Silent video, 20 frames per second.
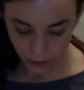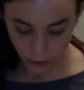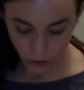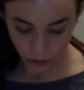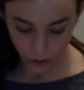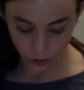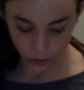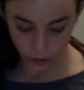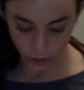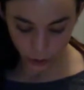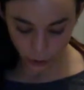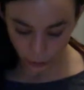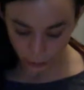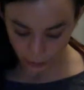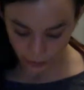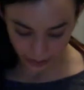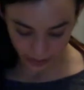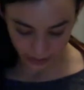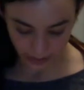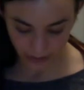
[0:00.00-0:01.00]

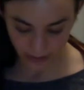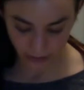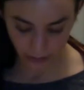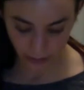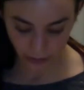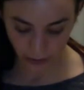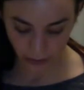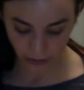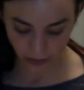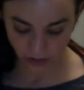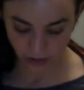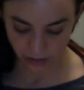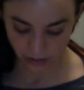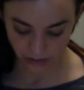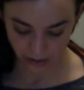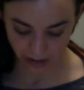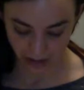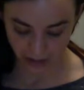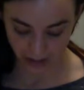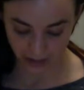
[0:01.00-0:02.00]
Nobody disputes the
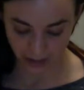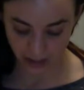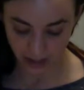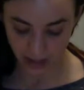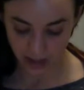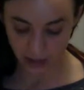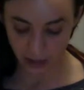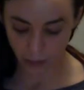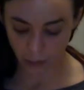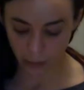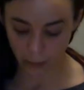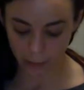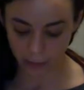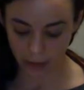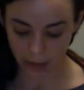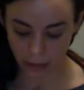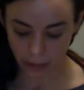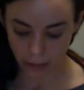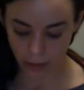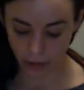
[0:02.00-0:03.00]
fact that when
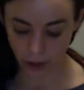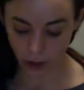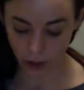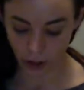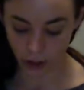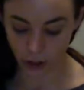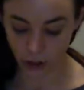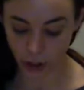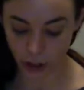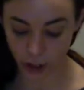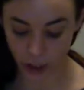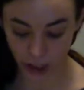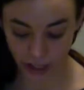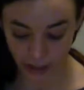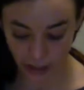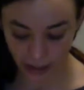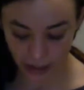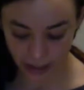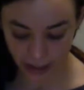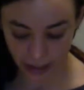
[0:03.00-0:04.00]
people are
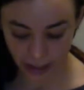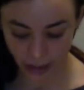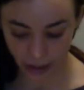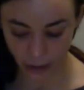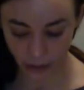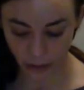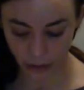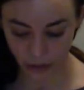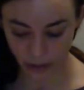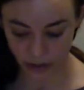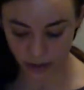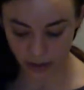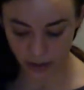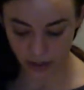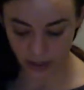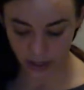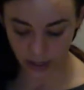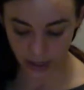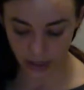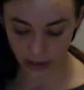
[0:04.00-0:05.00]
gently
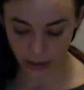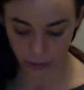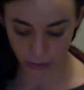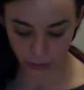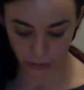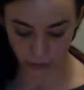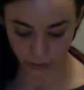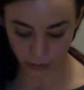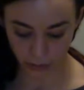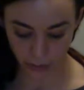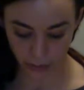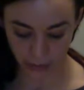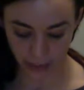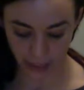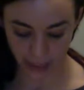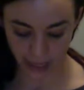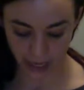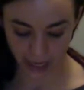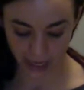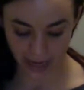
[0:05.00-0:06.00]
coaxed into
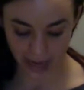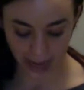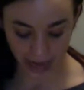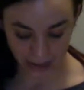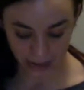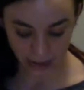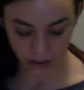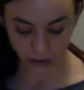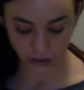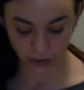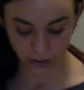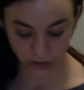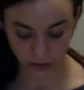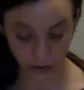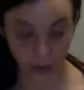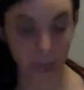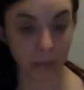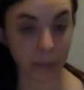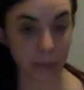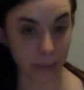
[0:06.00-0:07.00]
performing an attitude
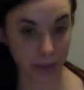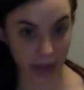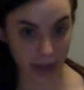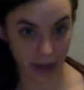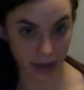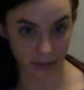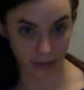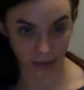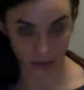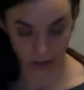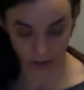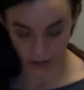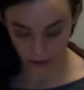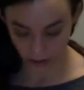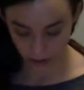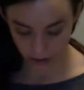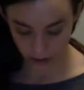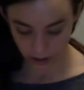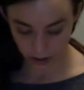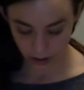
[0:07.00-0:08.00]
discrepant behavior,
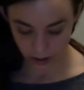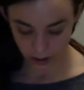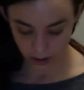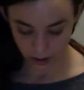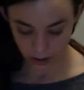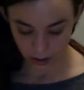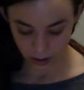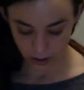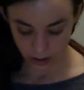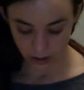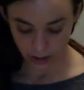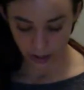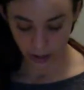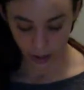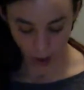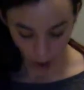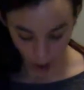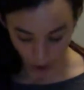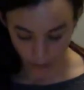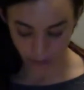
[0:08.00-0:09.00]
they
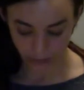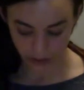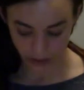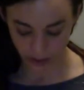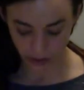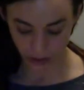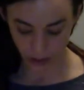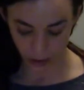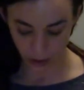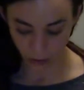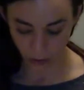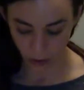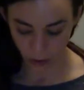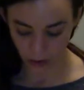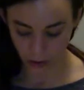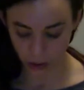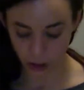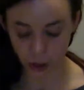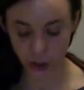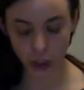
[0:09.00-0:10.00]
often go on
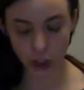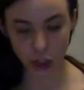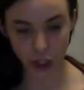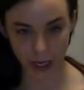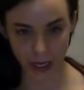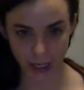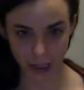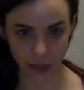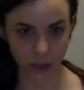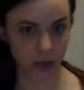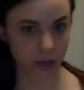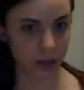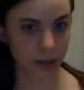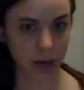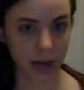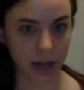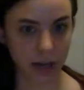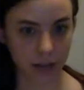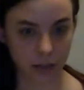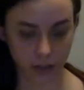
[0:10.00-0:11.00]
to change their
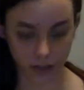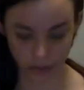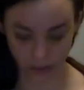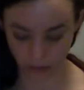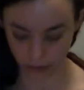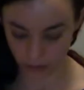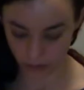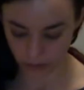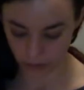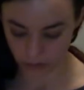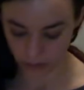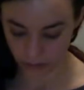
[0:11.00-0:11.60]
attitudes.